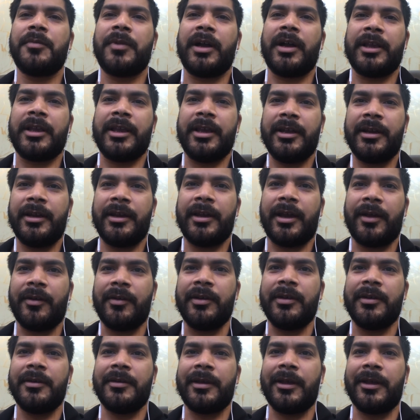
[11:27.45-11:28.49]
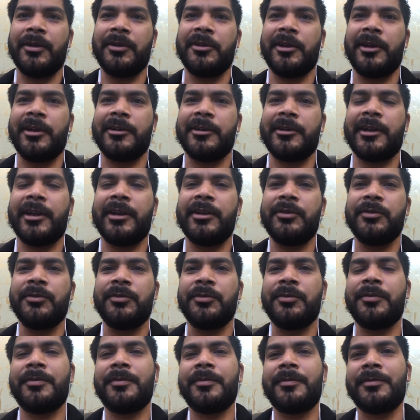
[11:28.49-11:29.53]
Again, I'll tell
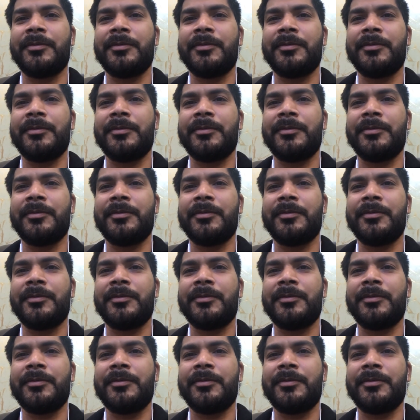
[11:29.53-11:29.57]
you